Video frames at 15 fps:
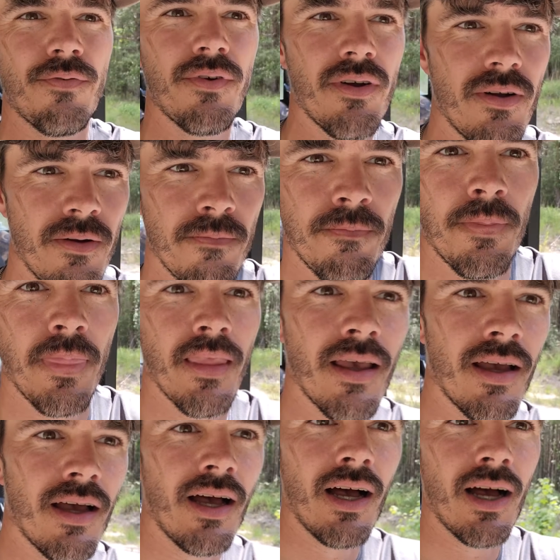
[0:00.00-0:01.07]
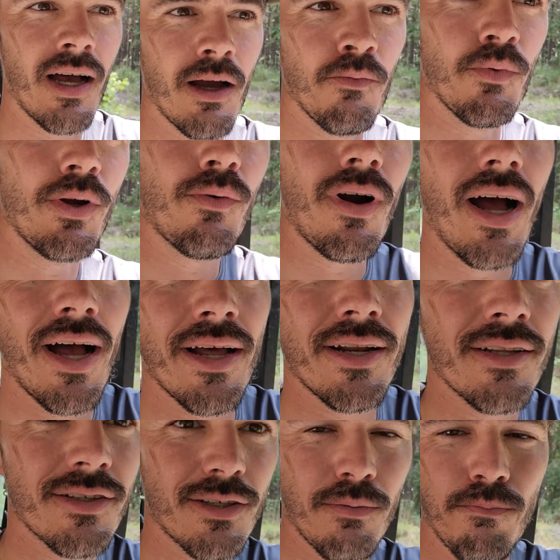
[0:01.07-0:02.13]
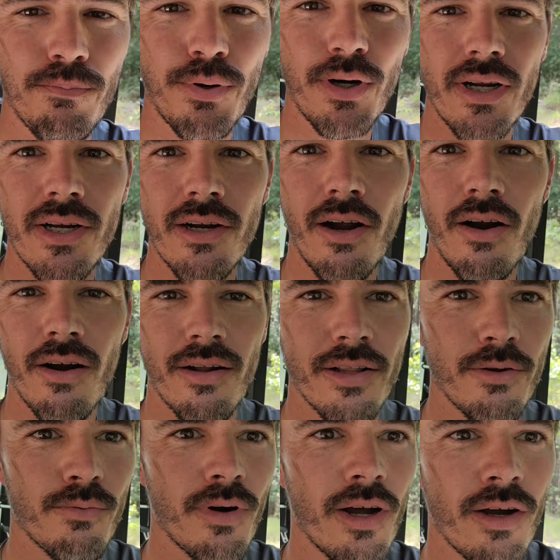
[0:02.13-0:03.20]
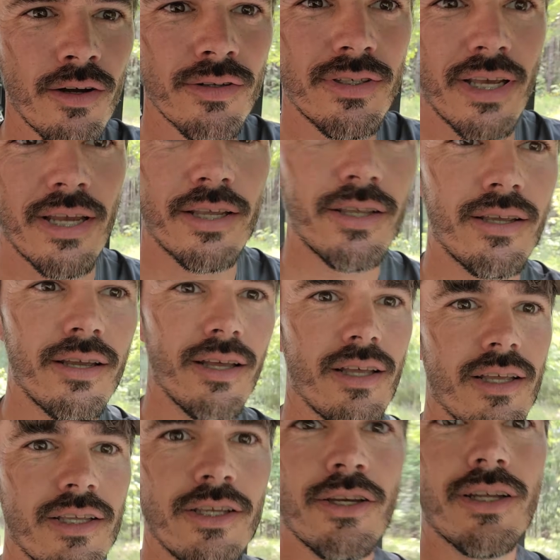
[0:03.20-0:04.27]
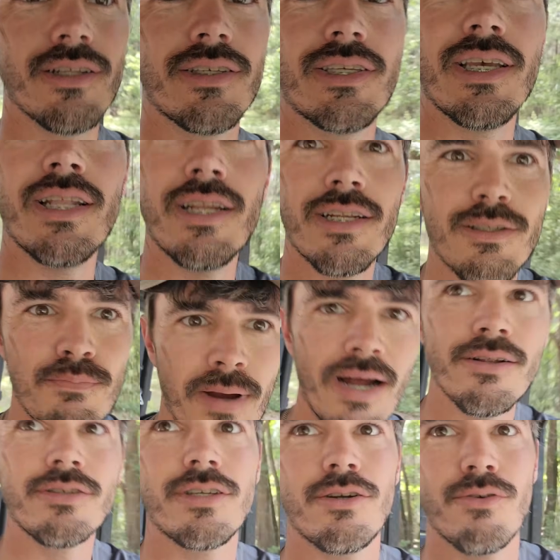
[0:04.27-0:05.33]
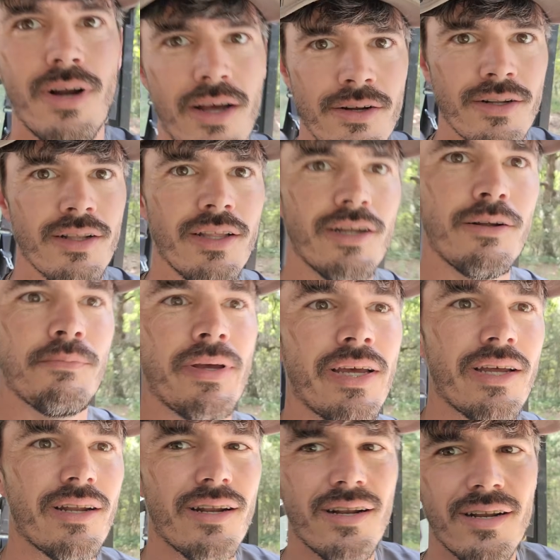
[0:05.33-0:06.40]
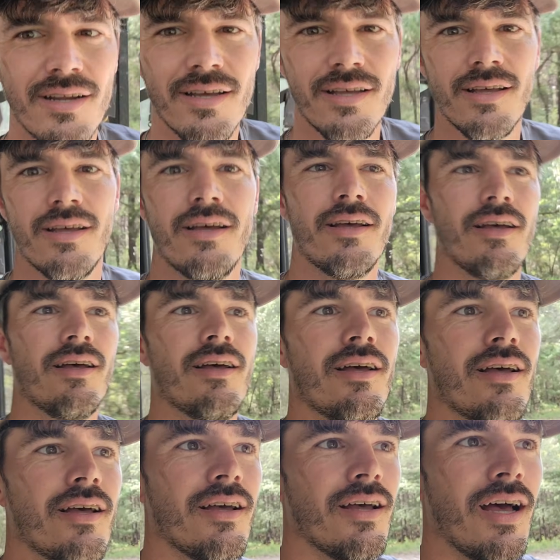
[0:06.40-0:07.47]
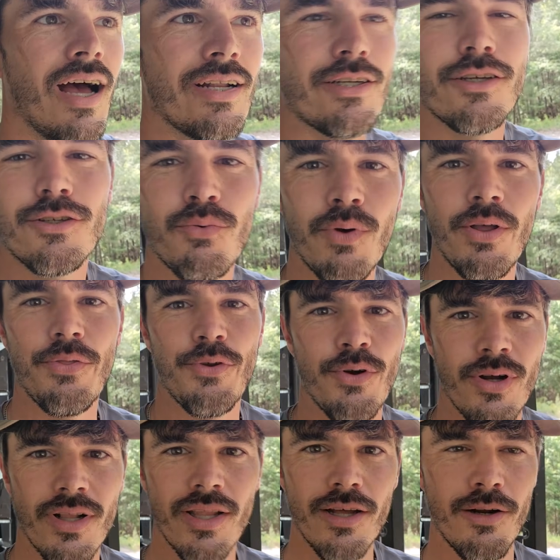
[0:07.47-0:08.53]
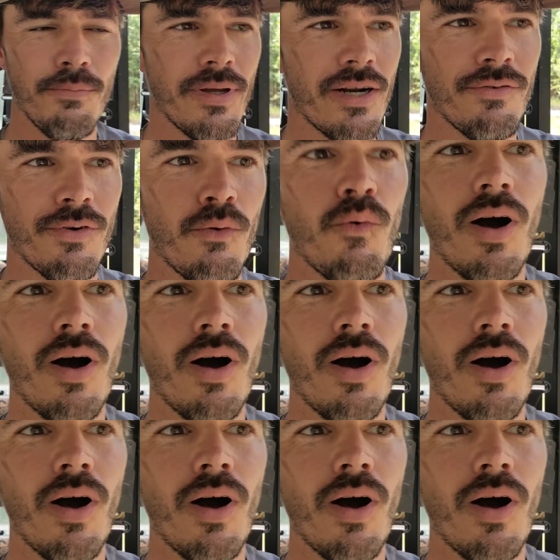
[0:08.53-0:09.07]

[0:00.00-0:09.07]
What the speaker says: And we ride in some pretty gnarly roads. Like, you can see that it's bouncing around a little bit. I just went through a little bit of a